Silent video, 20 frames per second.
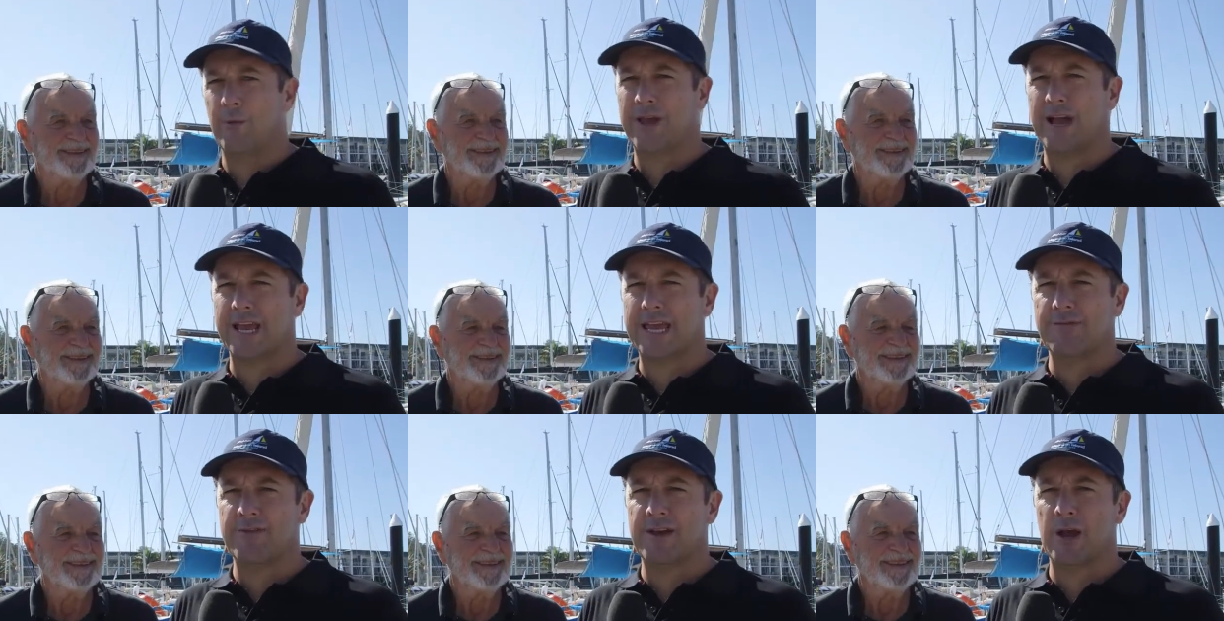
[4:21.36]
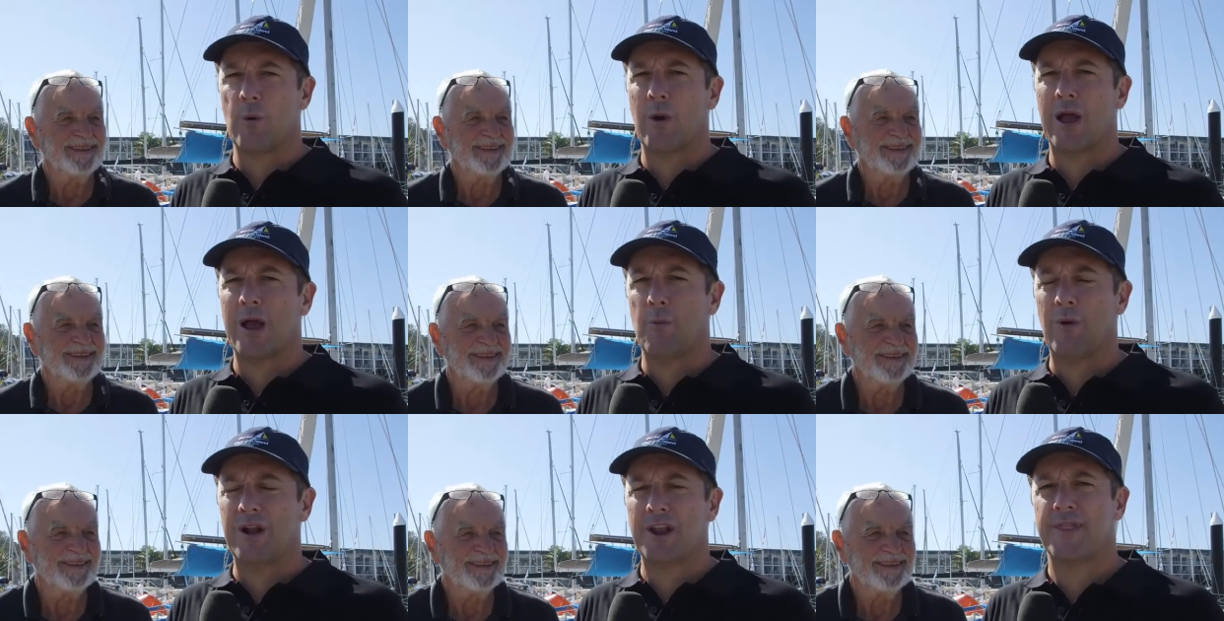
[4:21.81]
Speaker 1: we are giving
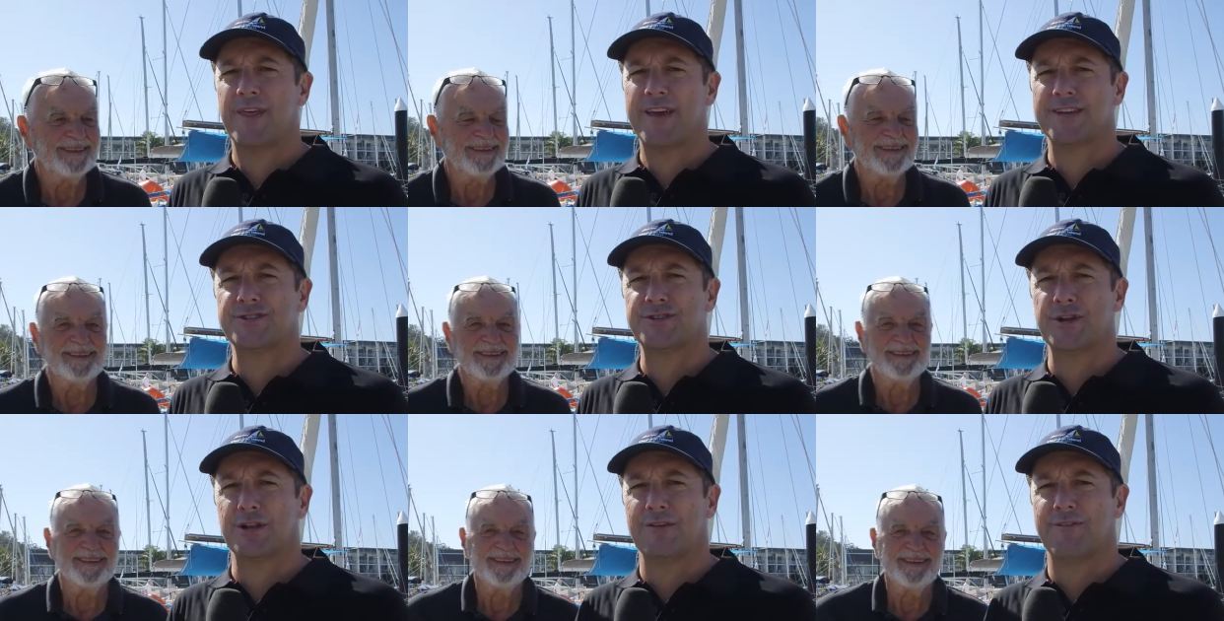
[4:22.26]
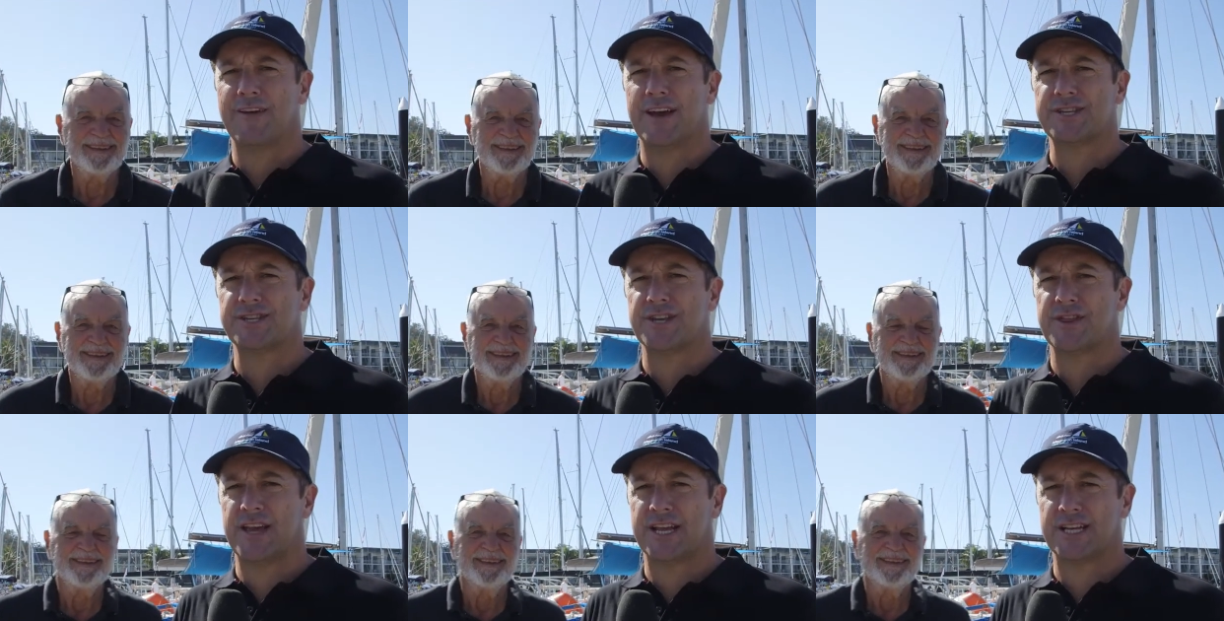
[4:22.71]
away a $1,000
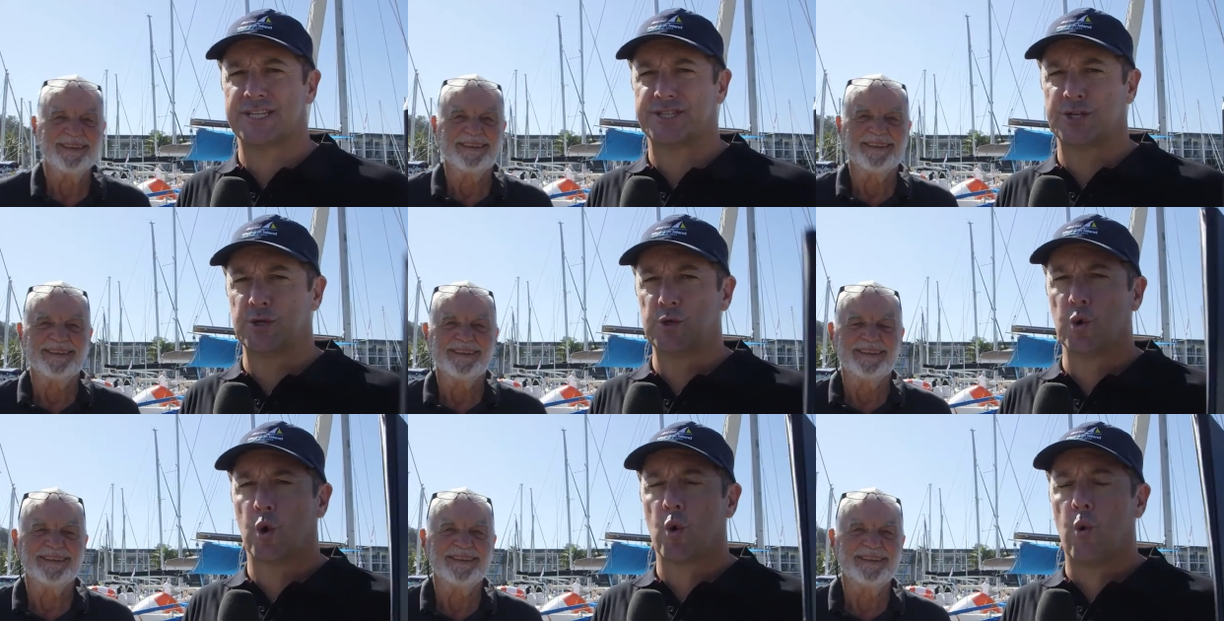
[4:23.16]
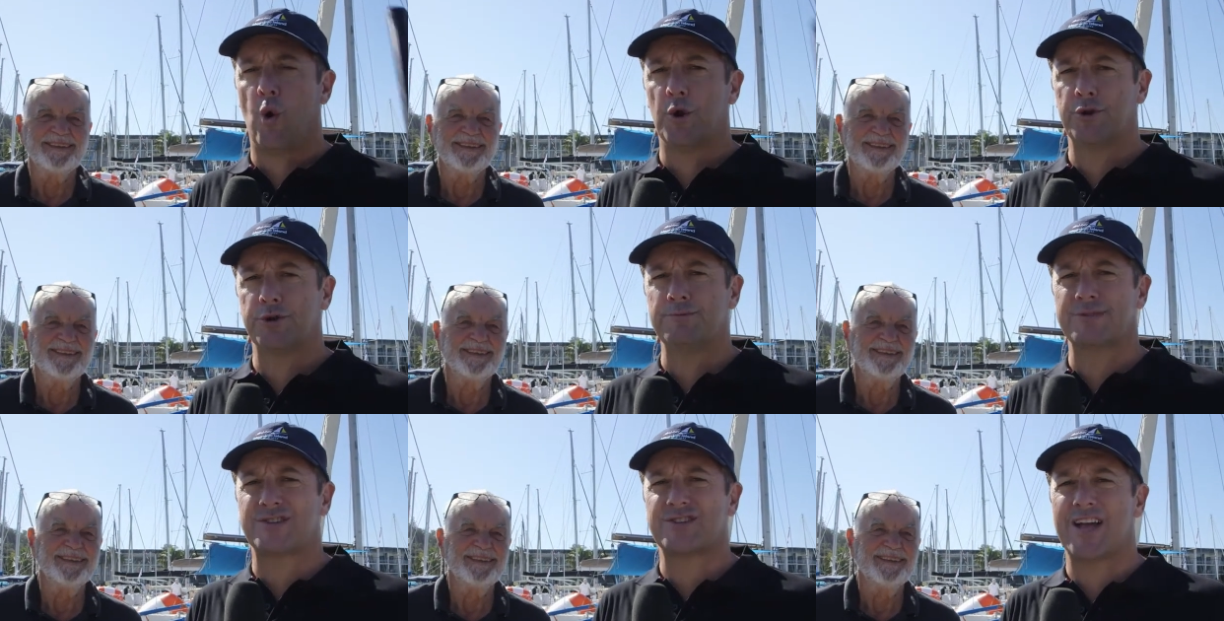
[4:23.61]
voucher thanks to
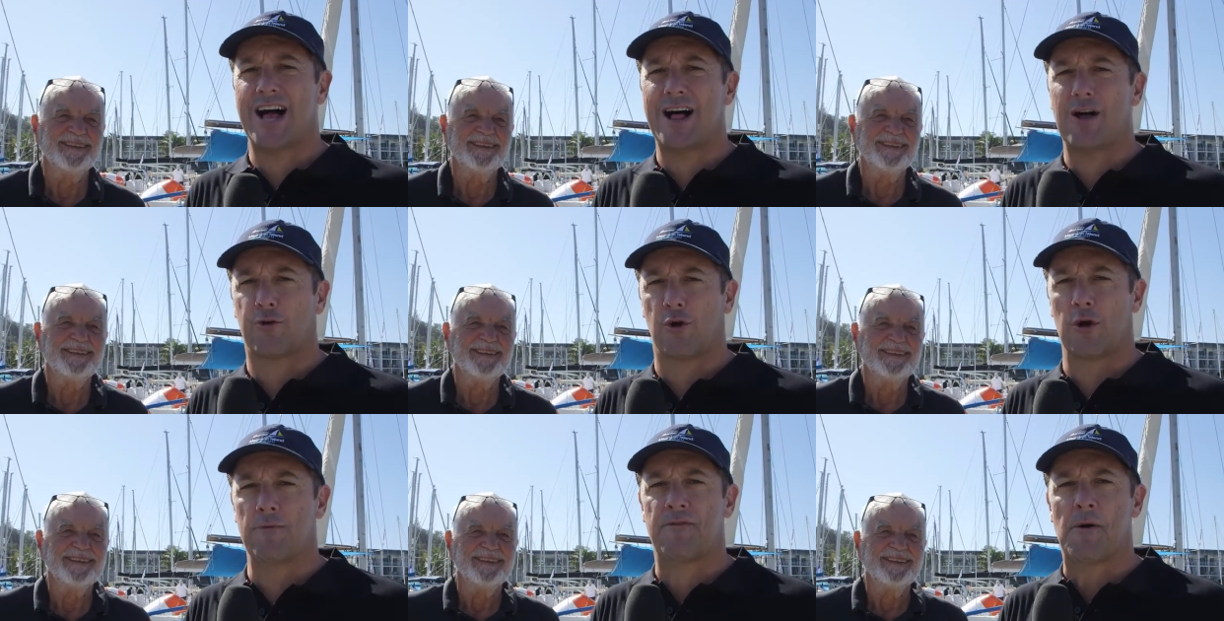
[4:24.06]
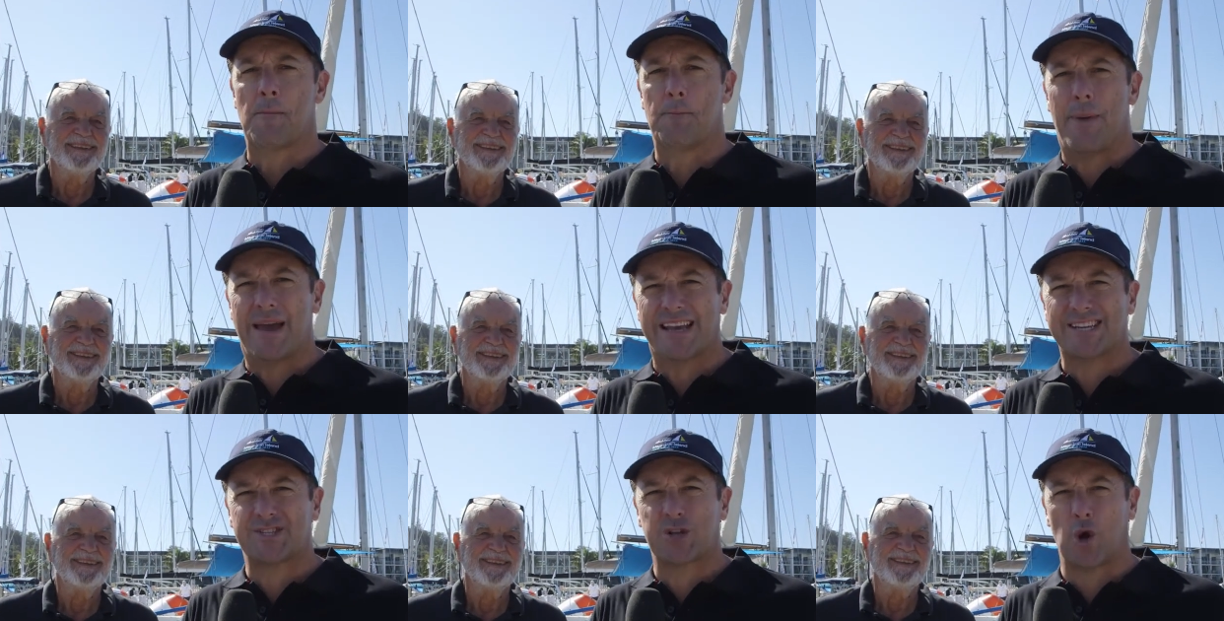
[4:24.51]
Quantum Sail Group for
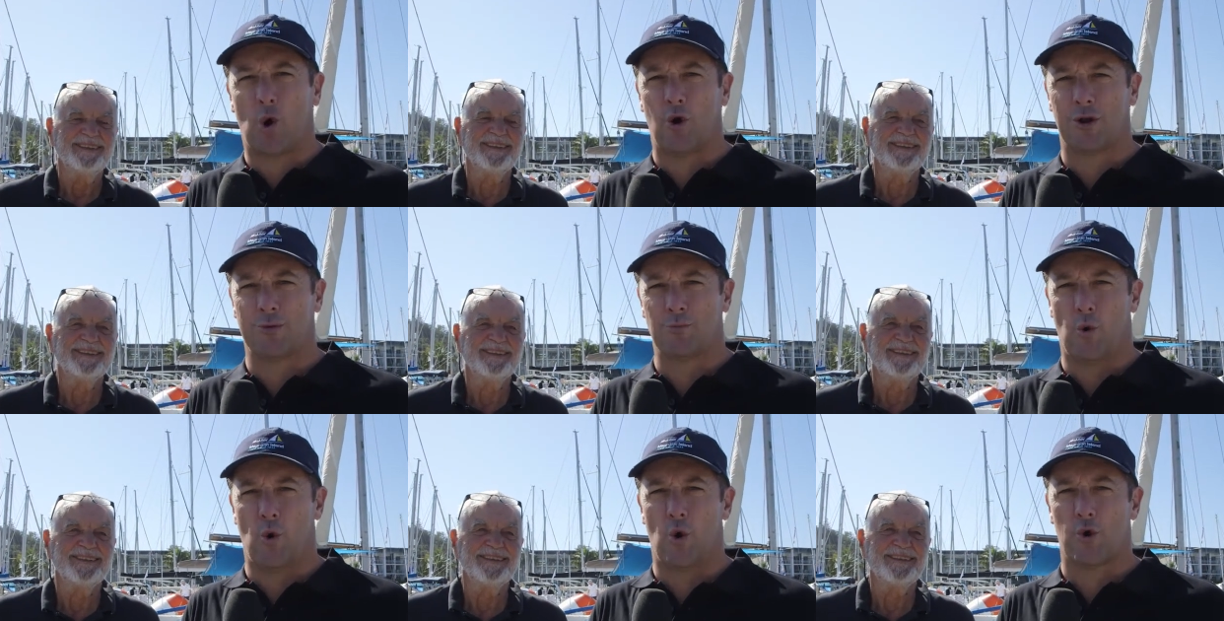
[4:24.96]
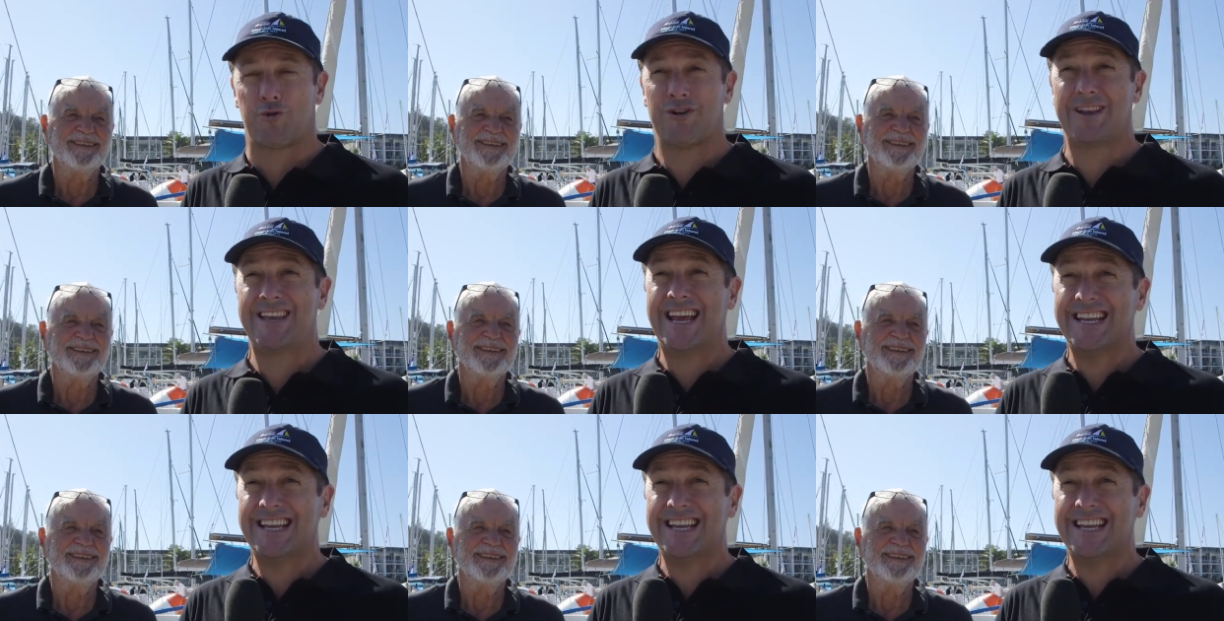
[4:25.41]
Best on Water.